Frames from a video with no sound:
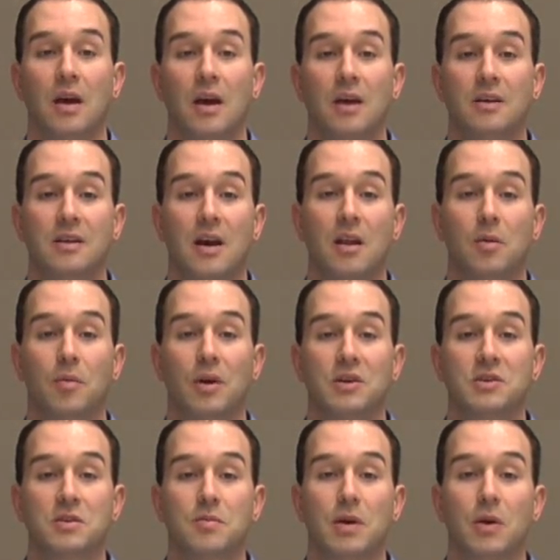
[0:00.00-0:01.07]
A
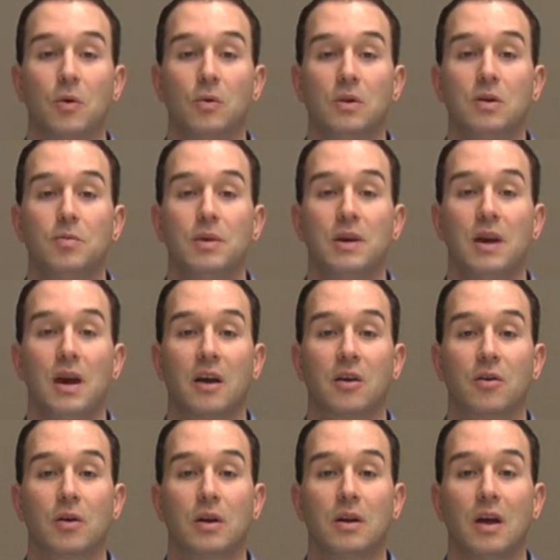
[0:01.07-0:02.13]
calibration may only be
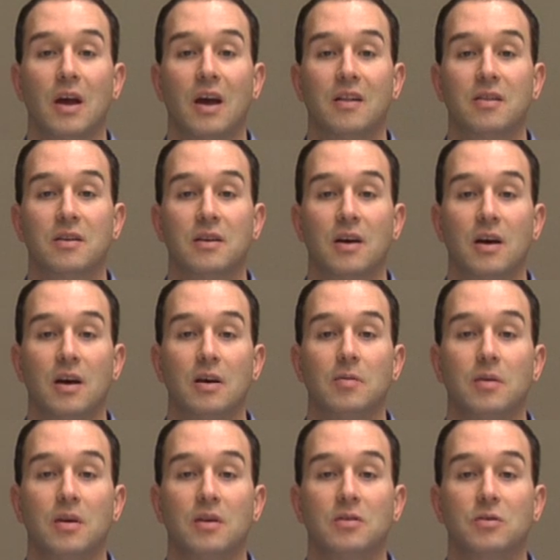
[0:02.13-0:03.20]
accurate at the
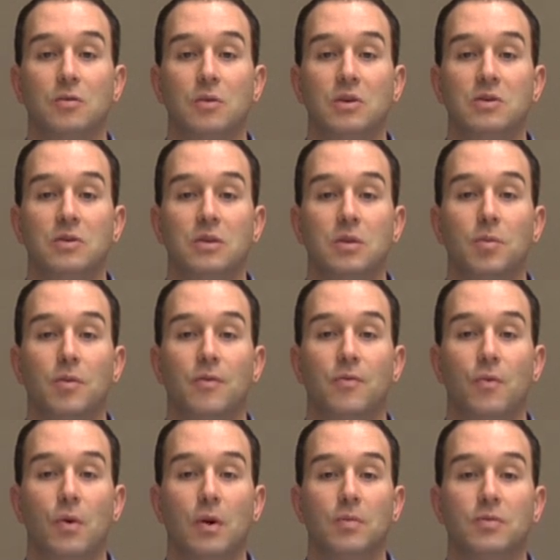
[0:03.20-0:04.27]
time it is originally
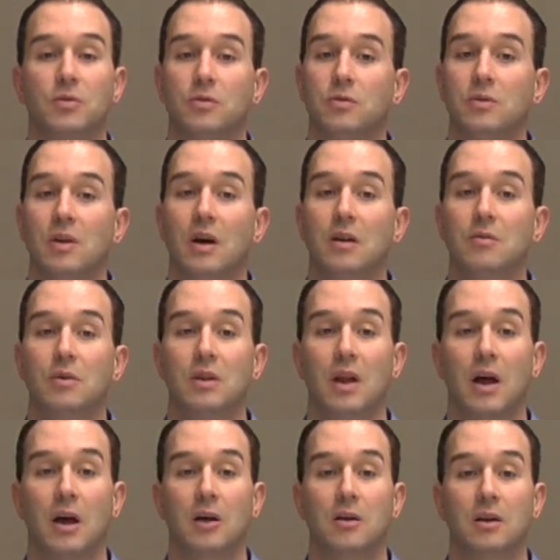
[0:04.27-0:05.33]
performed, so do not
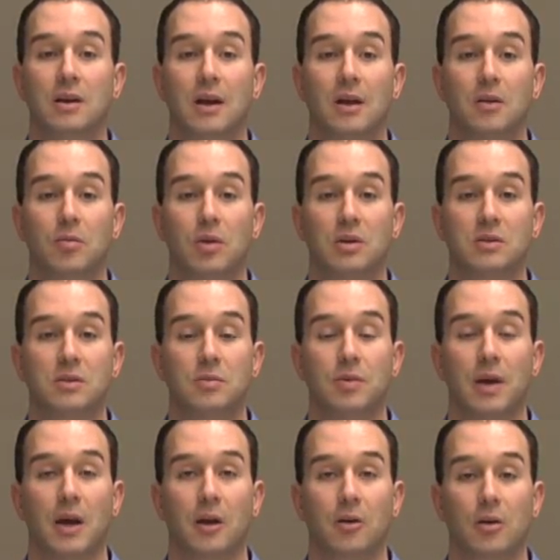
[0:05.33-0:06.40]
rely on a calibration to
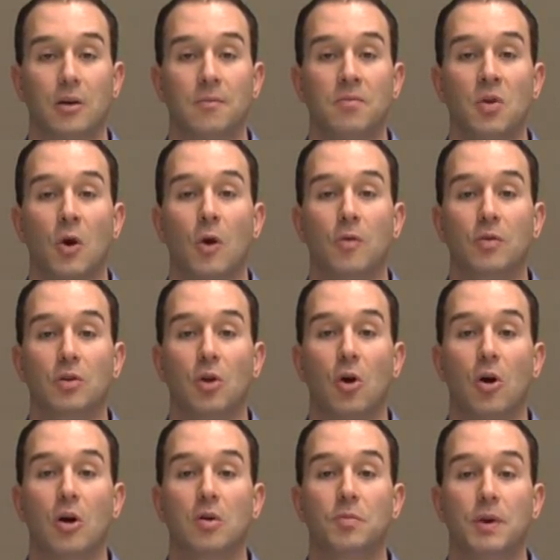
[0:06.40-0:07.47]
be accurate over
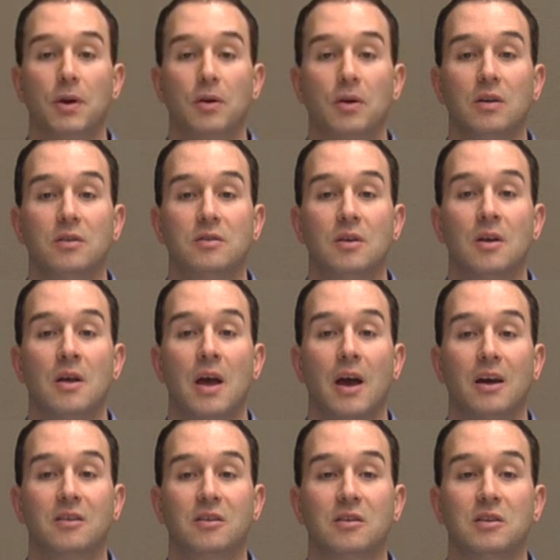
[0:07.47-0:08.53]
long periods,
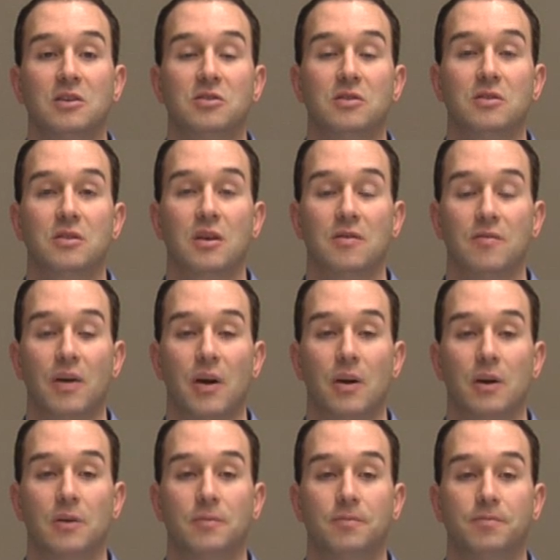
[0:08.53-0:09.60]
as conditions can vary.